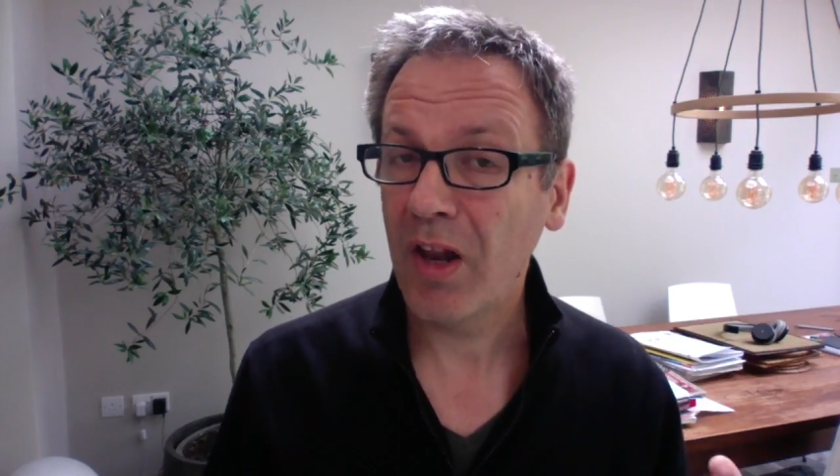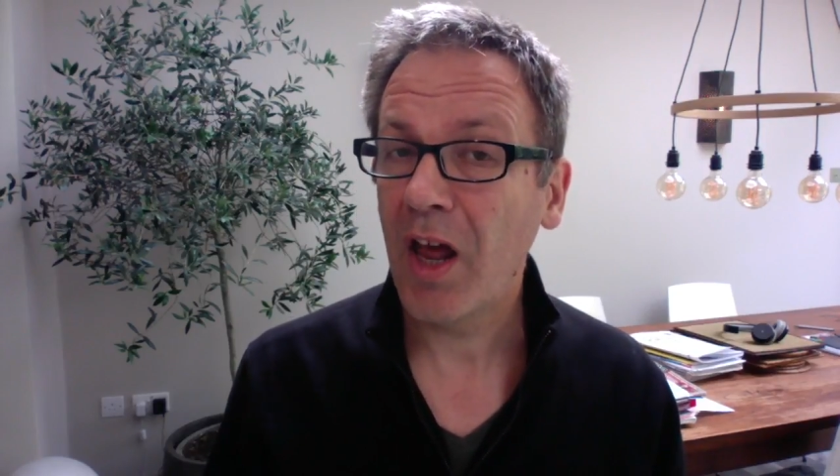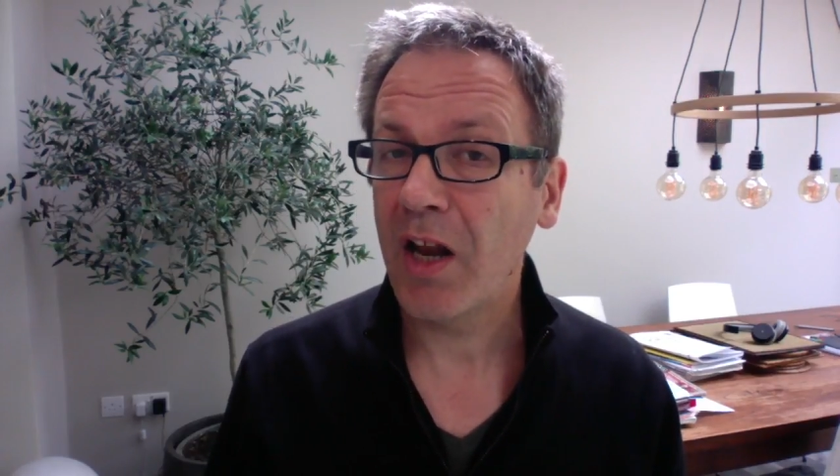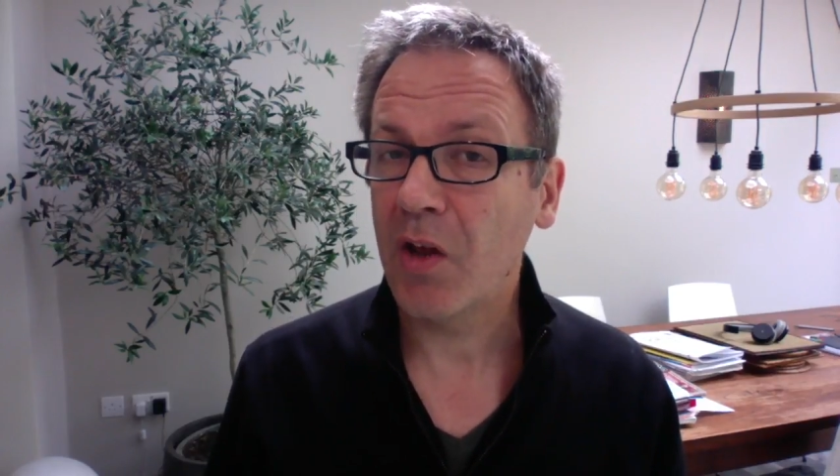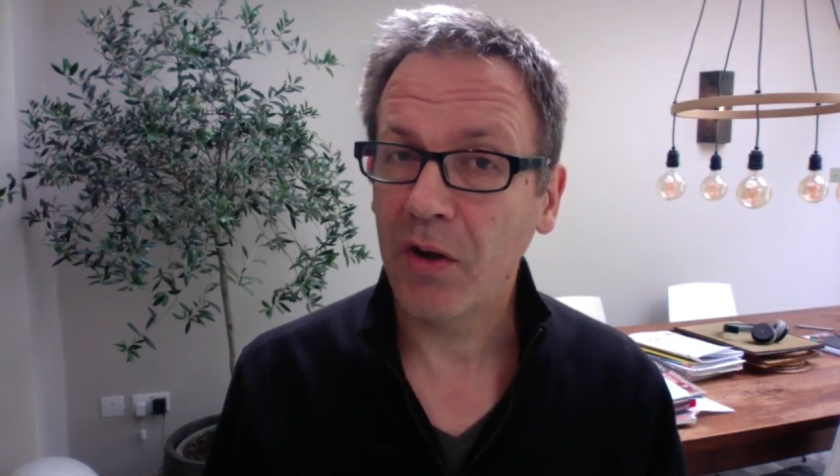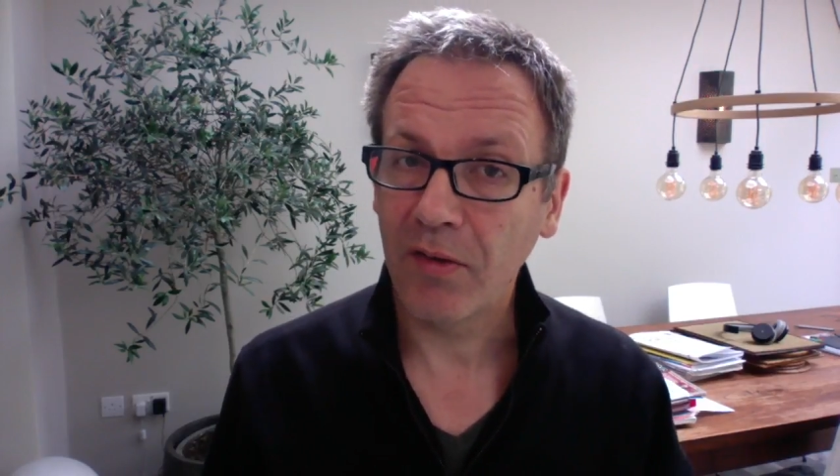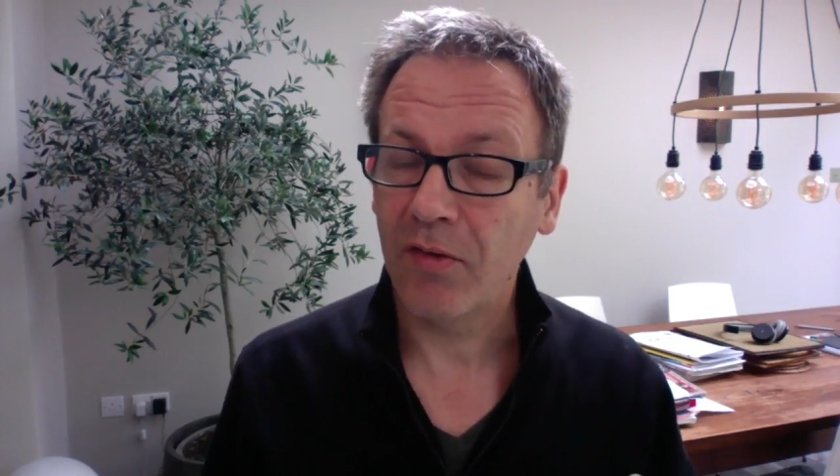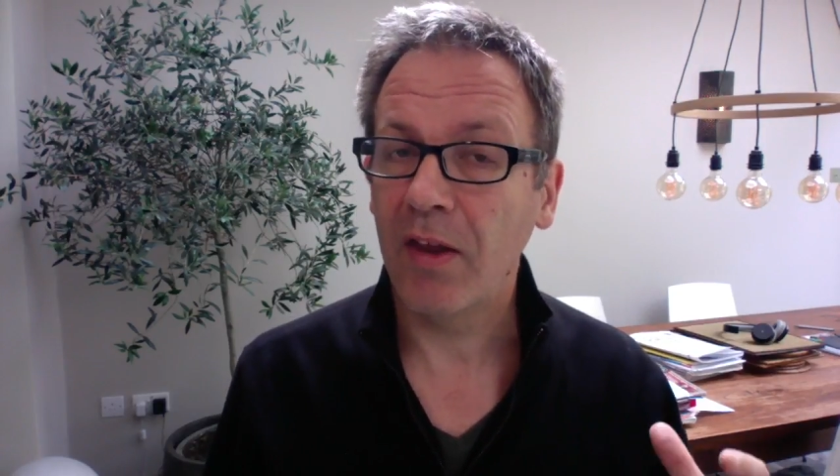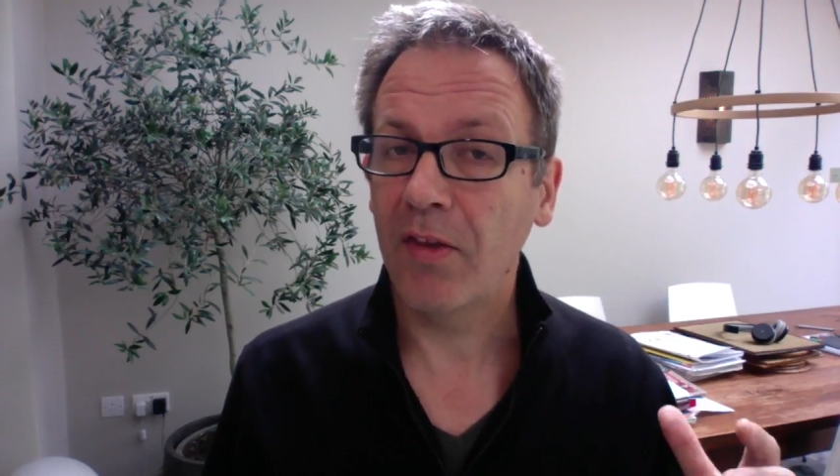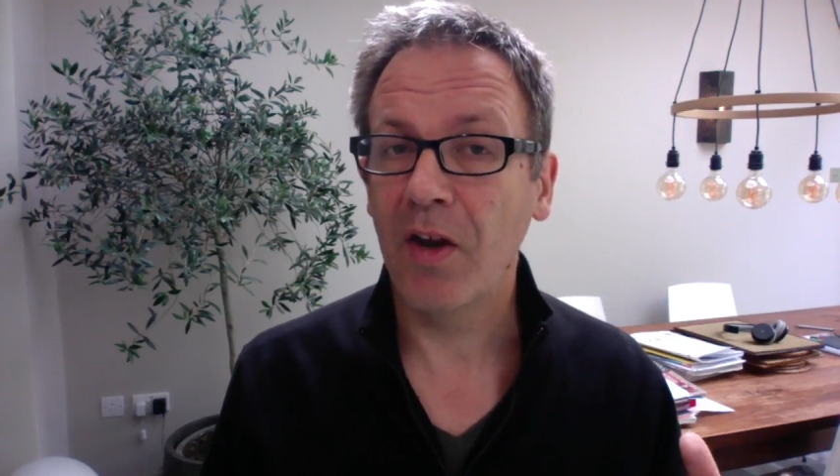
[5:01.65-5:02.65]
likelihood
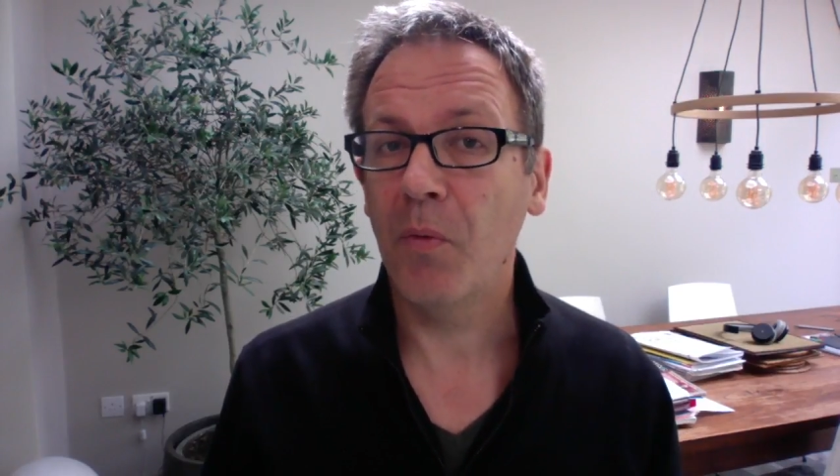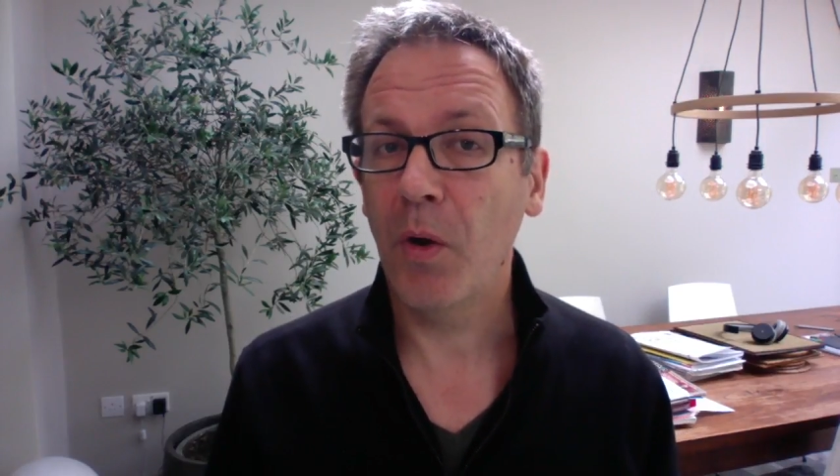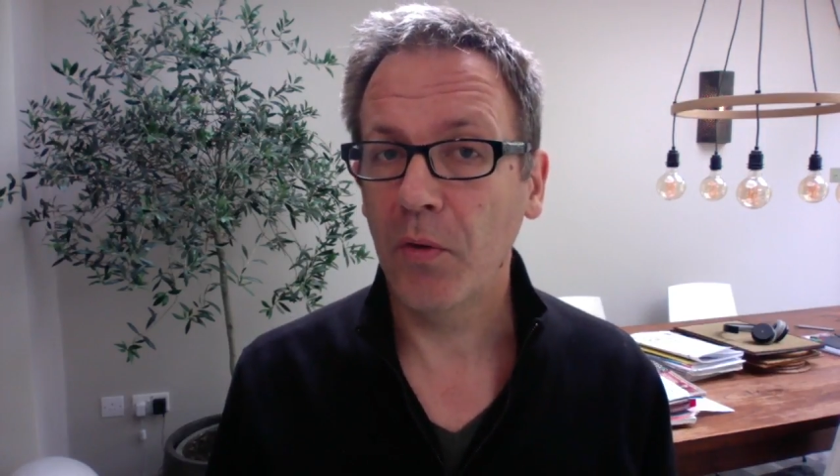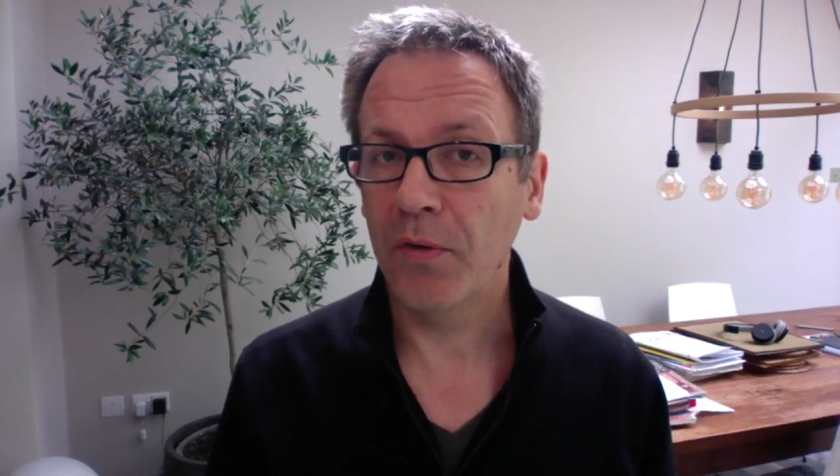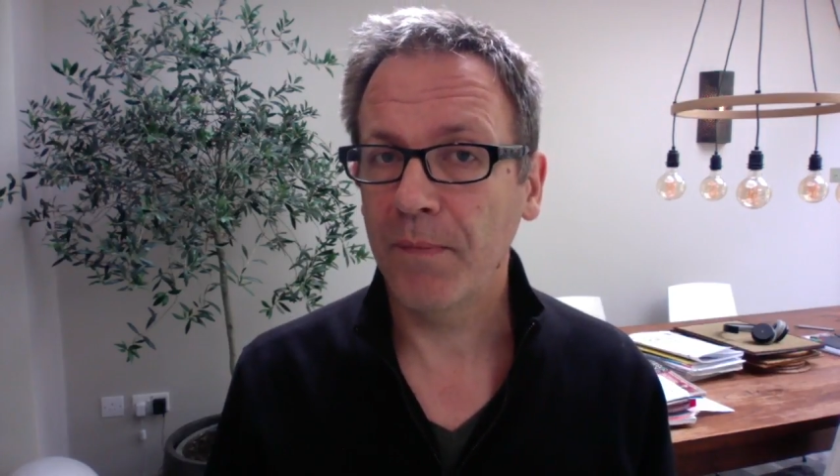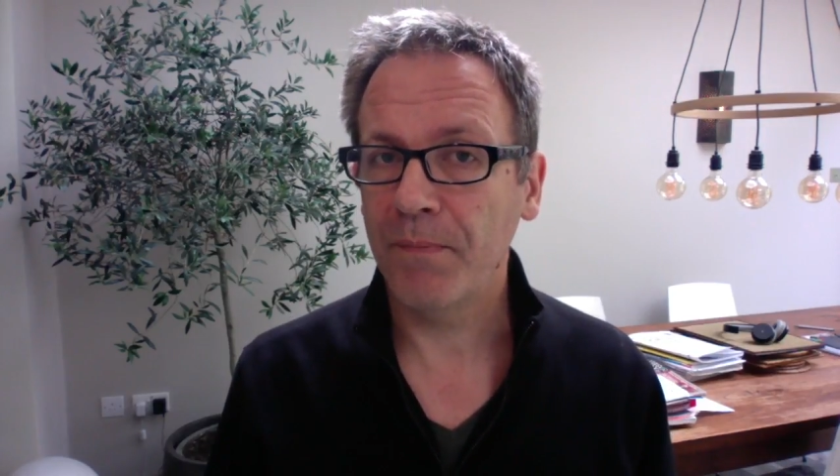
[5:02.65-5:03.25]
is that it won't.